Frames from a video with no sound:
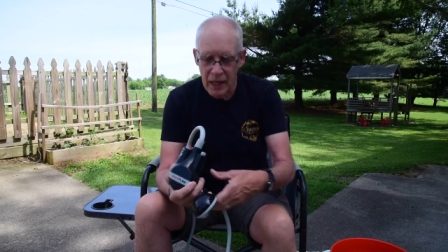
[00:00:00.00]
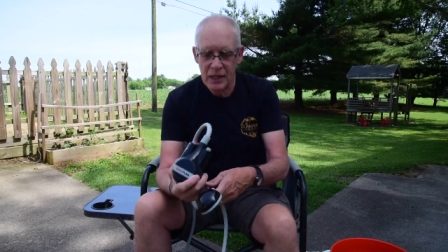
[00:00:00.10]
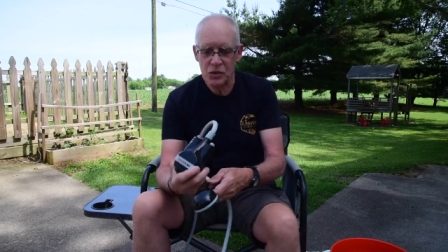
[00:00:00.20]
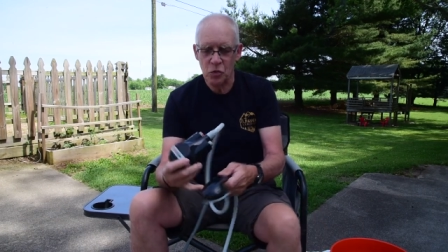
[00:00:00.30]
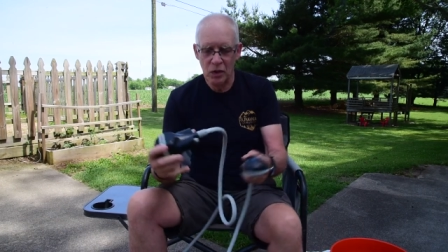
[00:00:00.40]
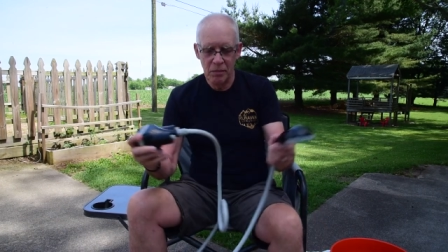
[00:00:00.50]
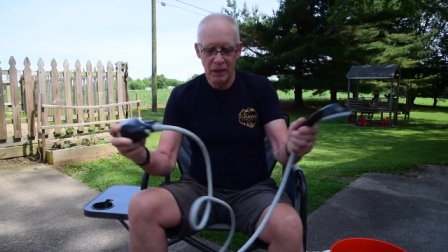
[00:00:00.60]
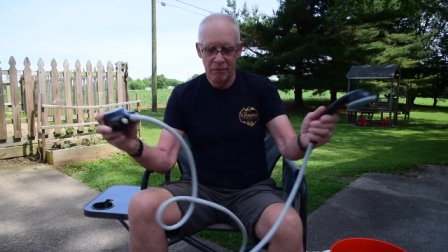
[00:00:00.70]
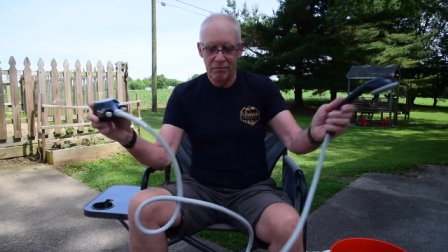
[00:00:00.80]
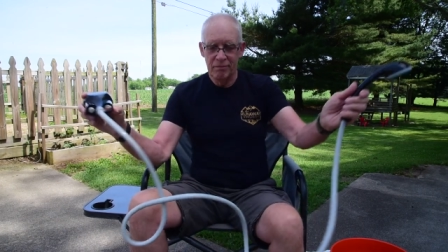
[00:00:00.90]
and it's one
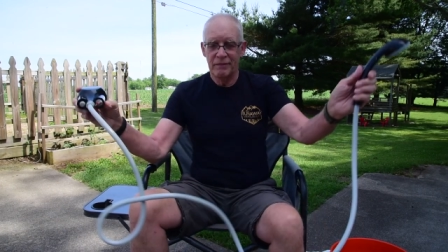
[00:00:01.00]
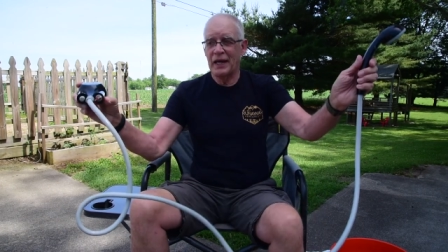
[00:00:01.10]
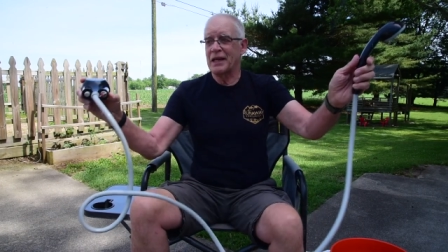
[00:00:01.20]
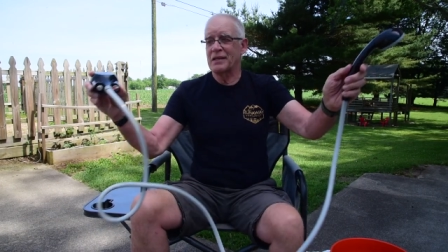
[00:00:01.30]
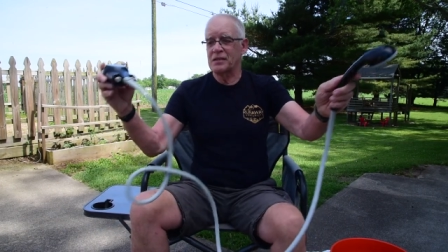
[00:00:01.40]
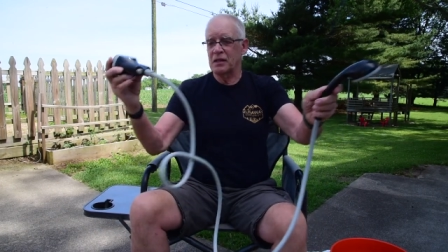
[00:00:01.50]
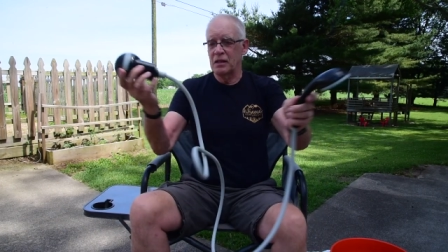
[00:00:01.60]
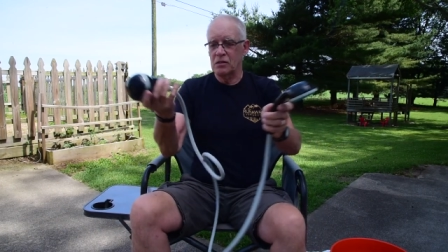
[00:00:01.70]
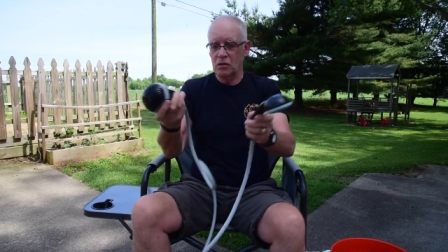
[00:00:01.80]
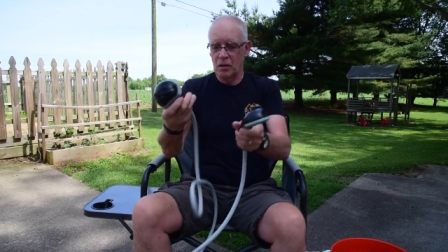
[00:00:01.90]
button. That is
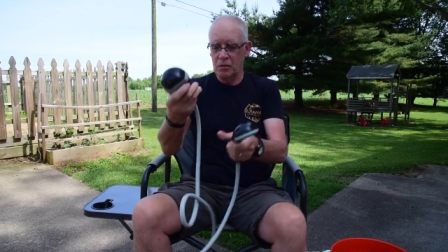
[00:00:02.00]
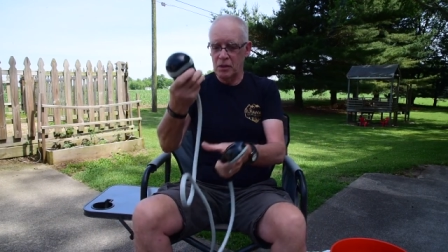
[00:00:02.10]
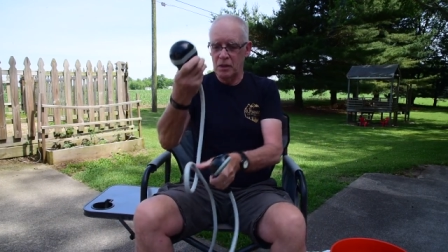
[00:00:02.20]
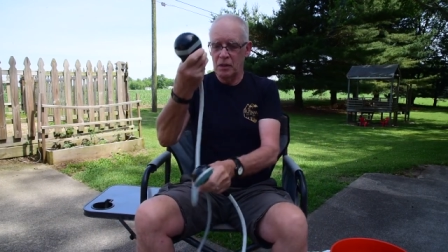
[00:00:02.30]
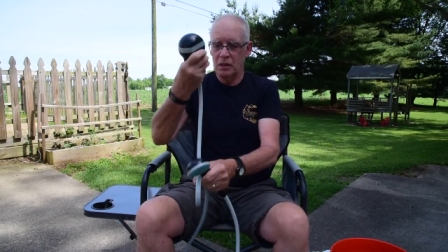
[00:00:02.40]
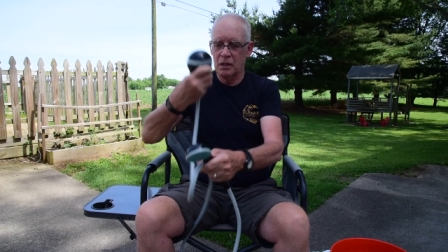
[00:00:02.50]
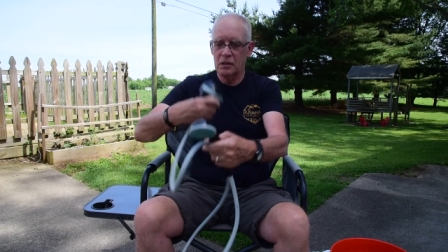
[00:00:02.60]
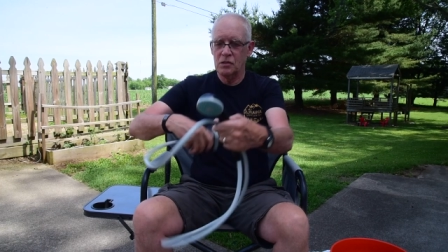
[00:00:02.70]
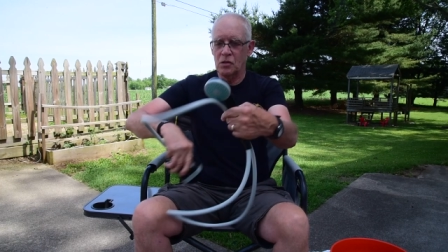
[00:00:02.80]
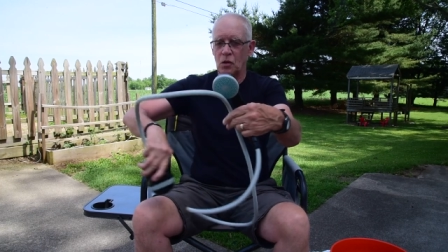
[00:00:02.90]
it. So I'm going to get
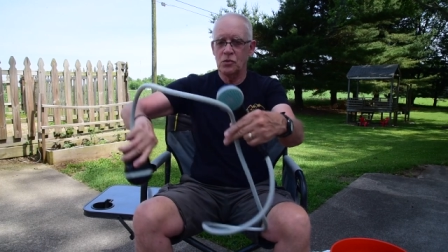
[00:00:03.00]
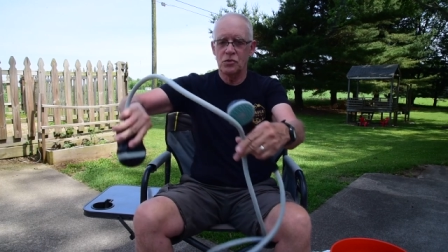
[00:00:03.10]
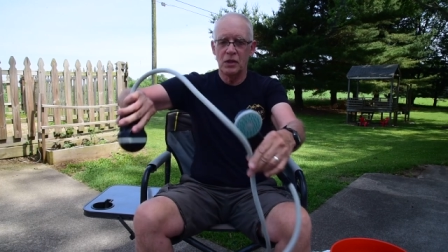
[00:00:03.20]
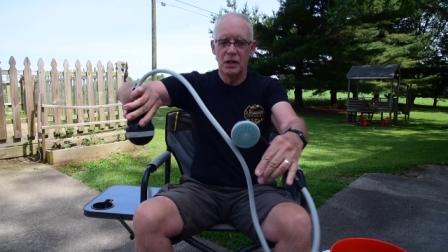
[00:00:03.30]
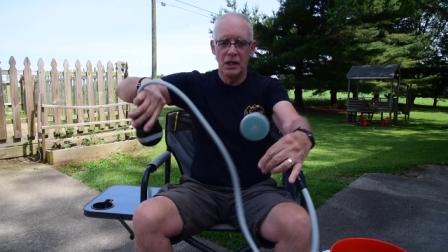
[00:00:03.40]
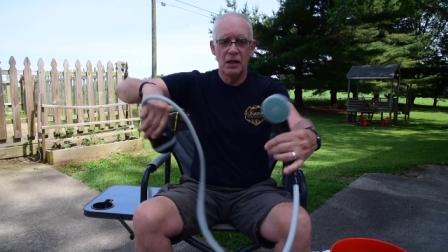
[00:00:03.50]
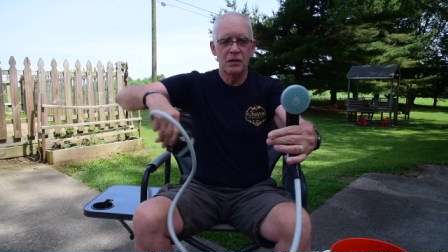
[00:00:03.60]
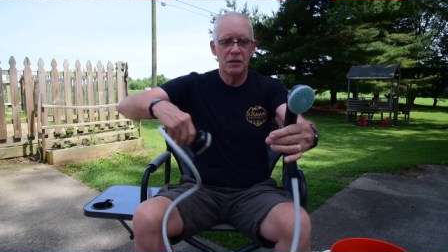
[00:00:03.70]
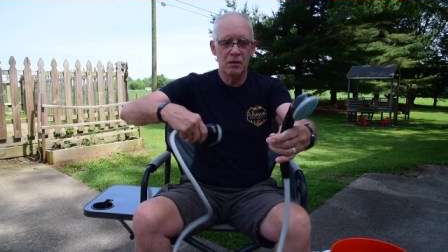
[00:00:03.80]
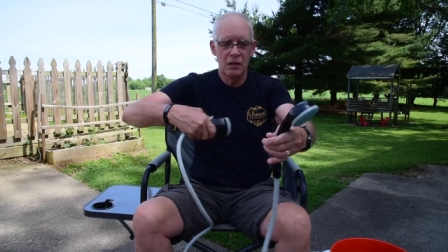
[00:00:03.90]
this hose strained out
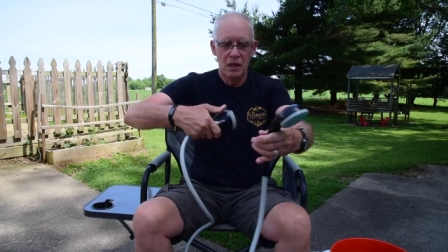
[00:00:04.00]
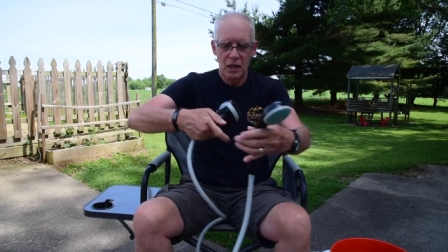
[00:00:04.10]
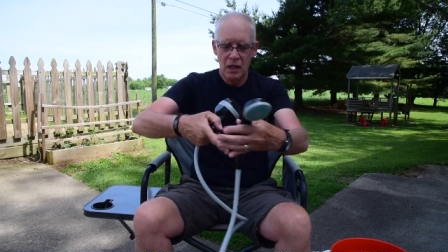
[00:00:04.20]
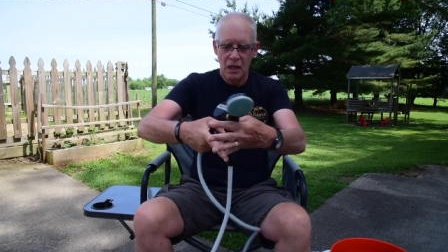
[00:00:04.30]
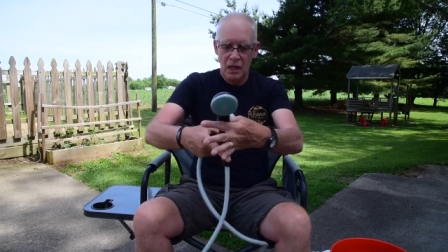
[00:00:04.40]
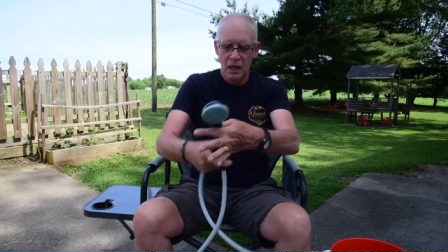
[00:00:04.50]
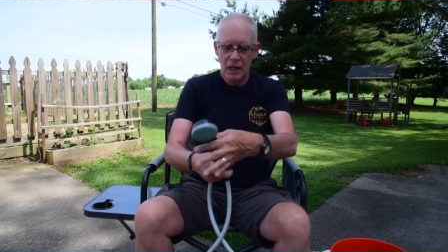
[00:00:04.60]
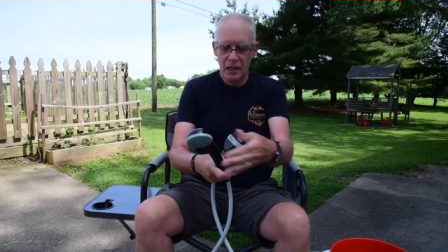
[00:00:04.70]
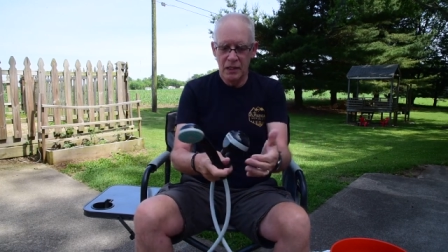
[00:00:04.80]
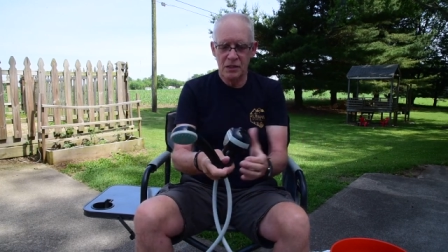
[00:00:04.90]
here.
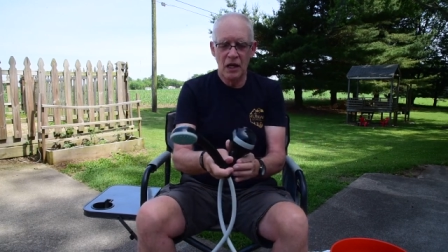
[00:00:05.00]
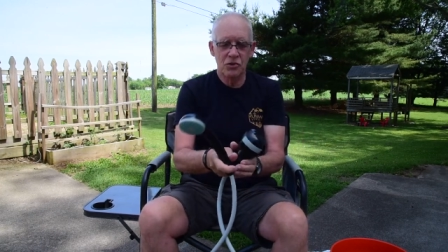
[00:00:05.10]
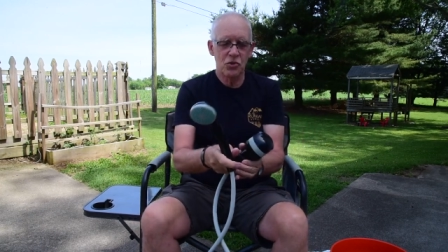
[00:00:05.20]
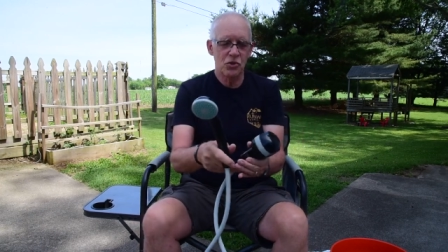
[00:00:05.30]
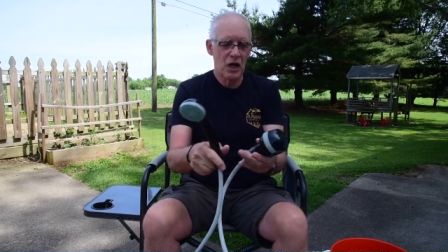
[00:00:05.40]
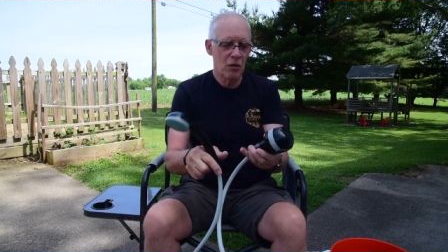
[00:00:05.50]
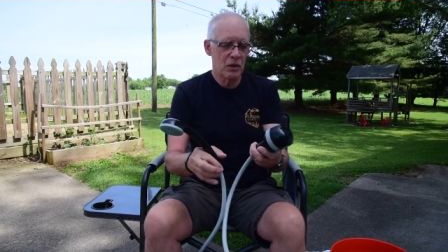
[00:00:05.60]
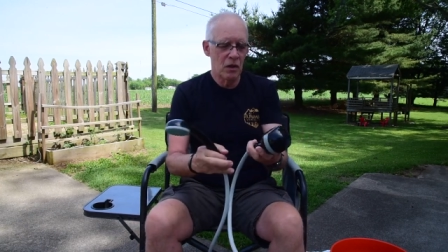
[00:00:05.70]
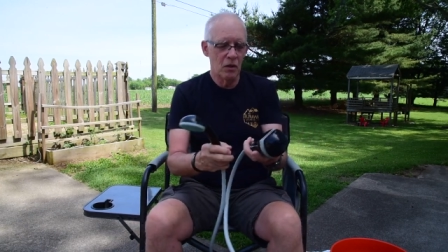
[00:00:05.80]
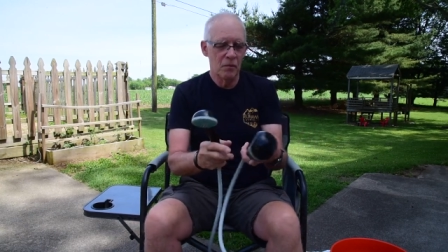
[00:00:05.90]
And it's not your shower at
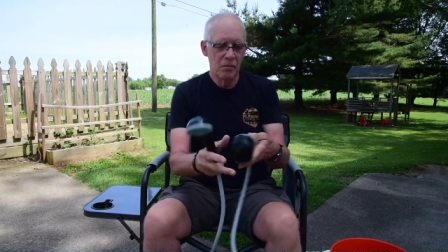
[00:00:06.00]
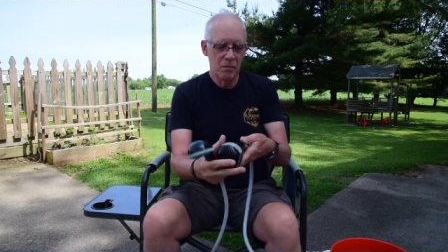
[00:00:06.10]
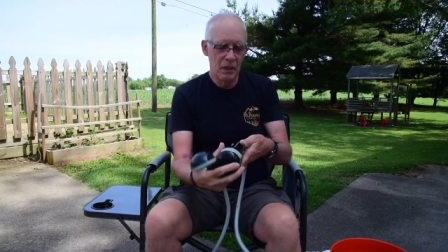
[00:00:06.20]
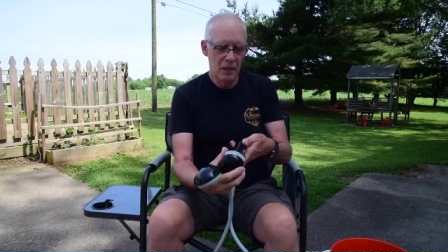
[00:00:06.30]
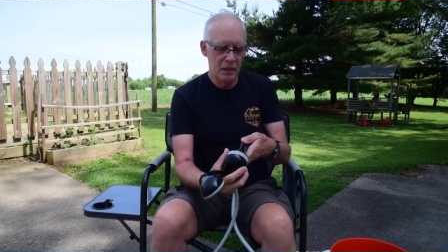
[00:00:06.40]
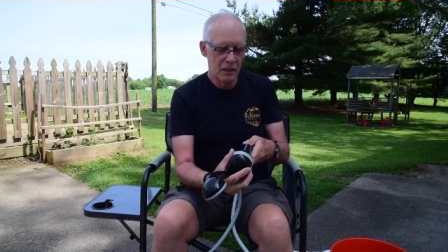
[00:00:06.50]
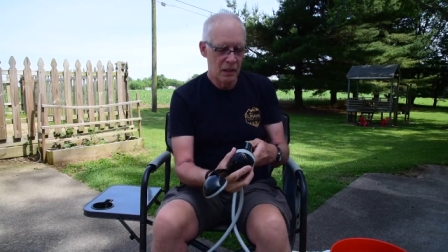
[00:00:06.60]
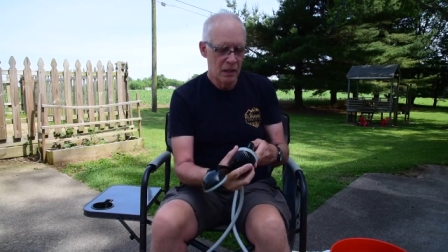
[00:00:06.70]
home, but